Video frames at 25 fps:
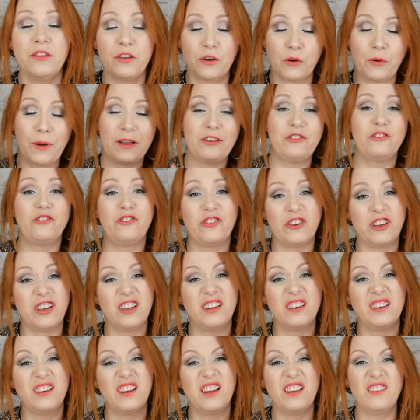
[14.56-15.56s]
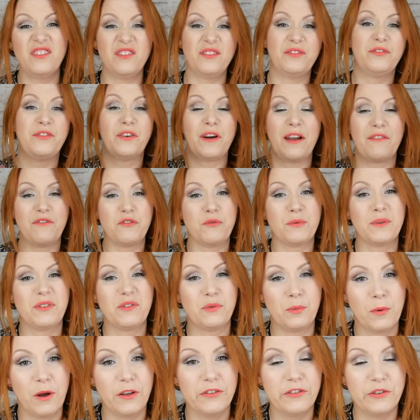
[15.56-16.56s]
the question for everyone
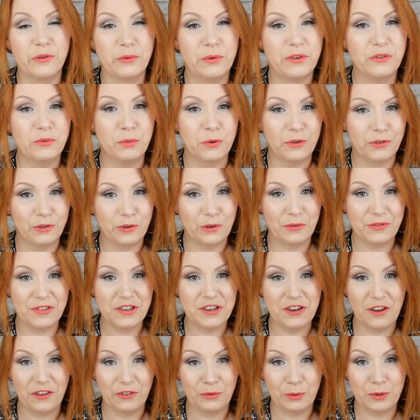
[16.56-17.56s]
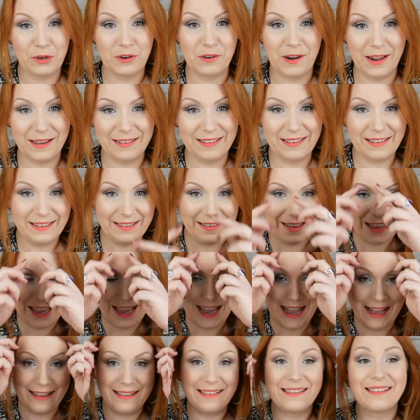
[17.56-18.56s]
to answer was what sort of videos would you like to
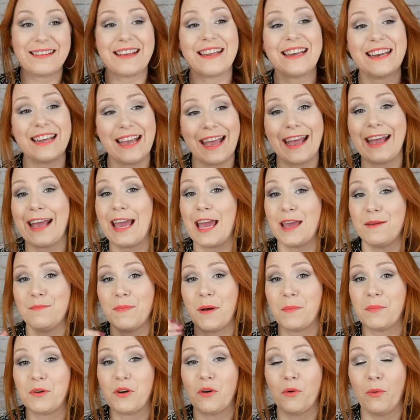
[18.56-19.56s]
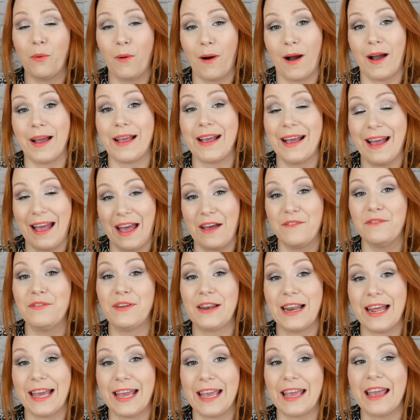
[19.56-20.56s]
see, and skincare came up quite
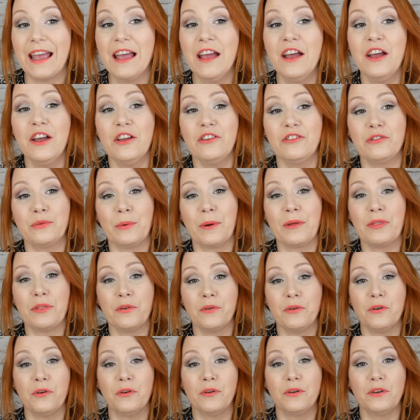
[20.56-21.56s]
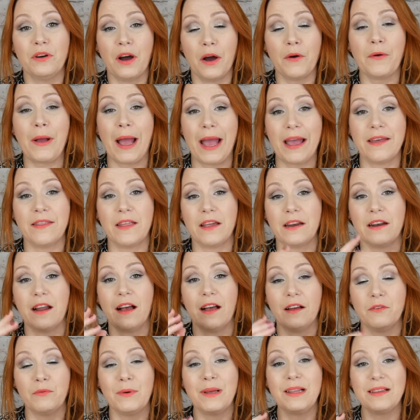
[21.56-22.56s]
heavily. So I thought, okay then,
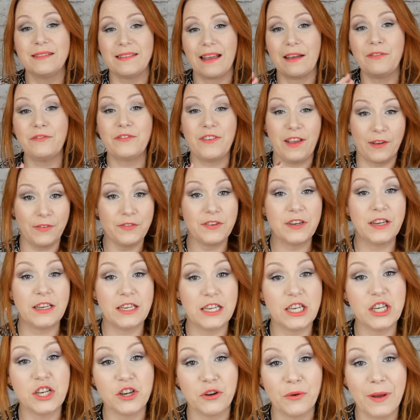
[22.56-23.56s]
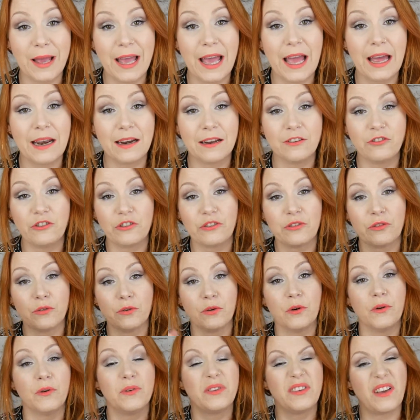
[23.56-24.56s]
I will definitely do it, and I just
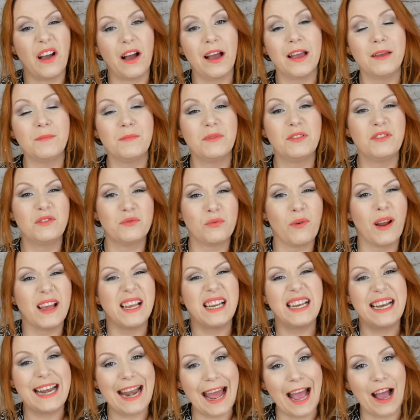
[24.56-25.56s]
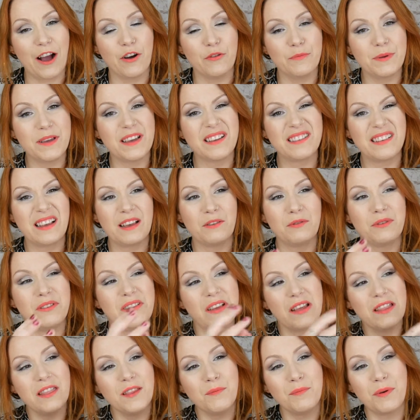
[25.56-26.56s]
thought, oh, time is right now, because I
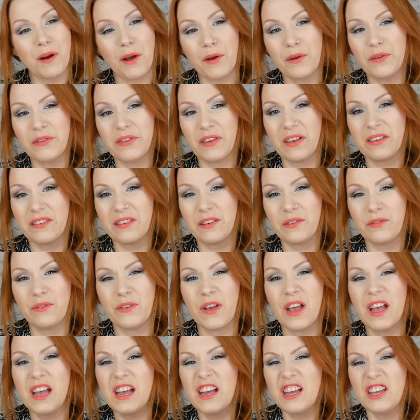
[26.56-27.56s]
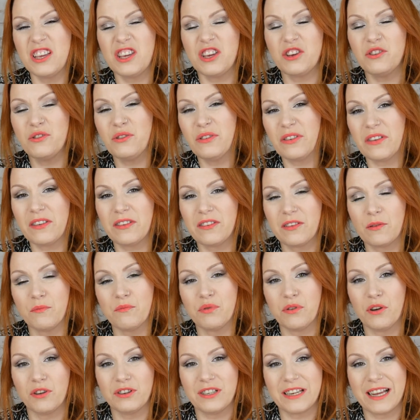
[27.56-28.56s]
was in the process of using
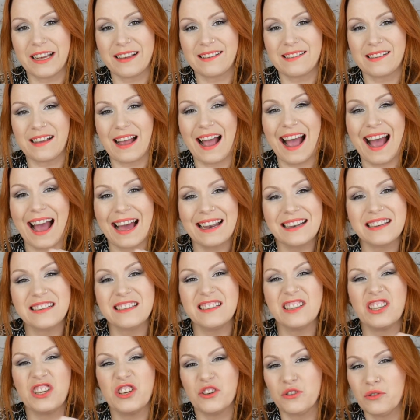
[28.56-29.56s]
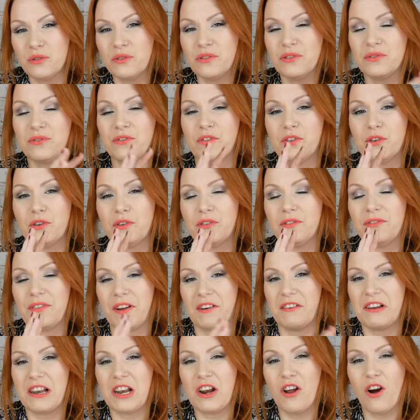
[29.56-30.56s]
some products I hadn't used for
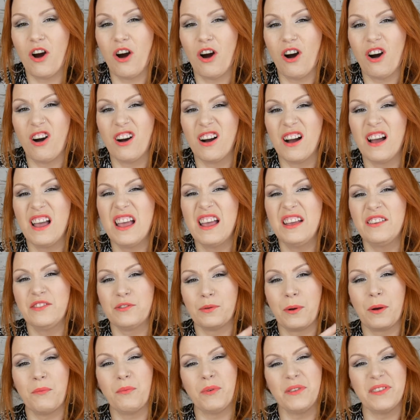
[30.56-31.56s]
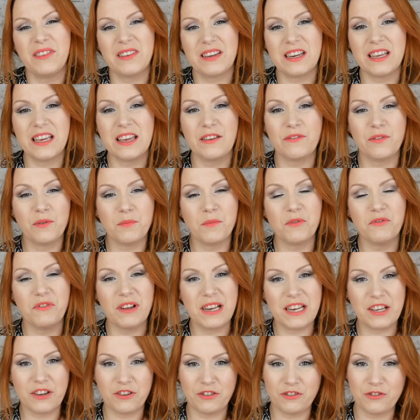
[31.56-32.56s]
very long, so I wanted to give them a
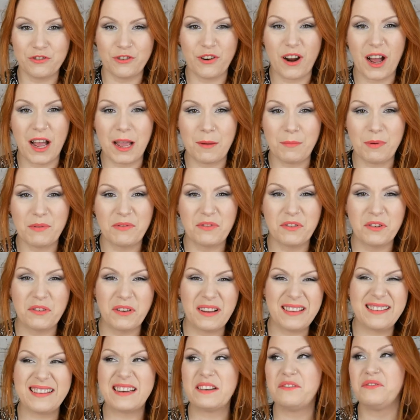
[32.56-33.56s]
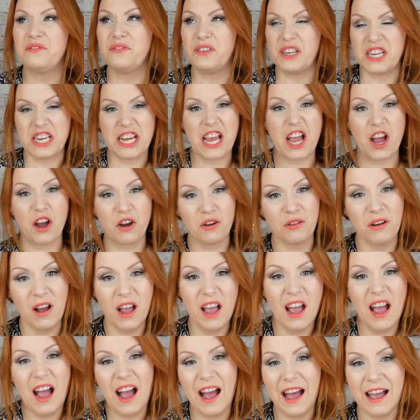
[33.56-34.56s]
really good try before I did a video
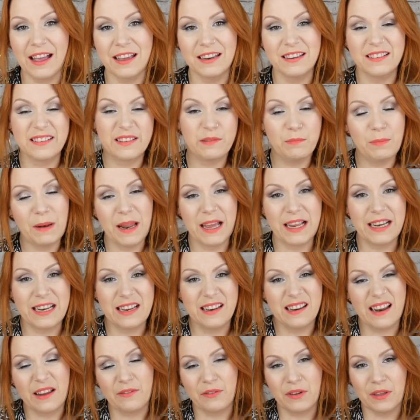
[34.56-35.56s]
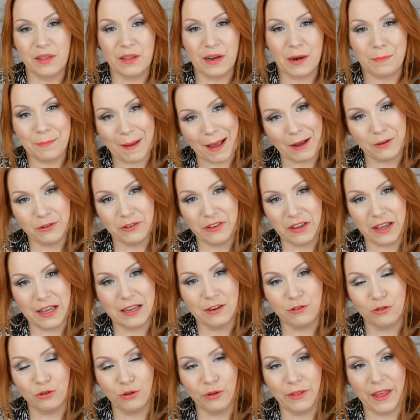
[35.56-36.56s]
and explaining everything about it
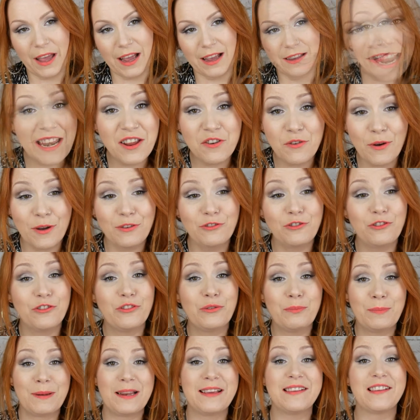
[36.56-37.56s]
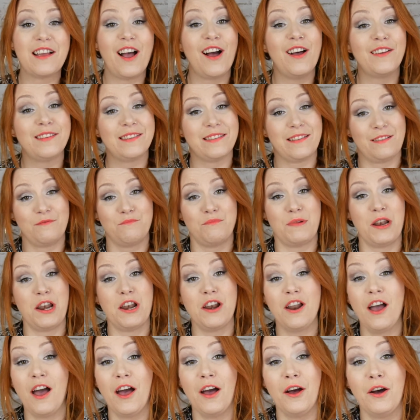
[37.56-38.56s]
and all that. Any questions, please ask down
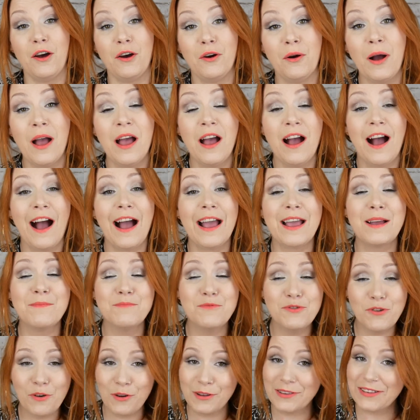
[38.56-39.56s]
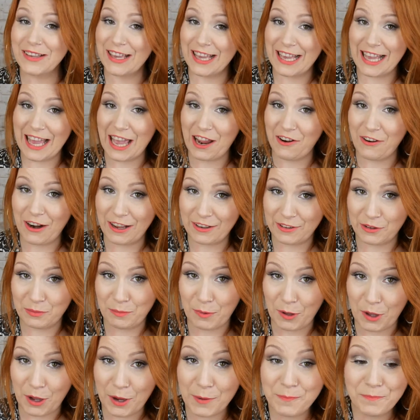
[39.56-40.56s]
below. I am not a skincare
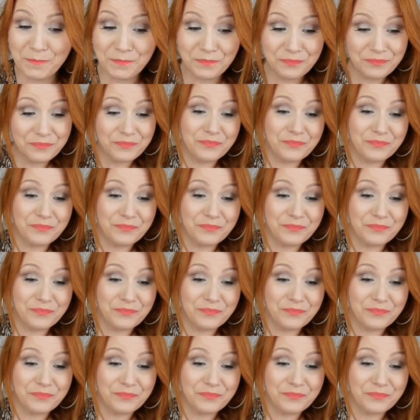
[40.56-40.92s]
expert.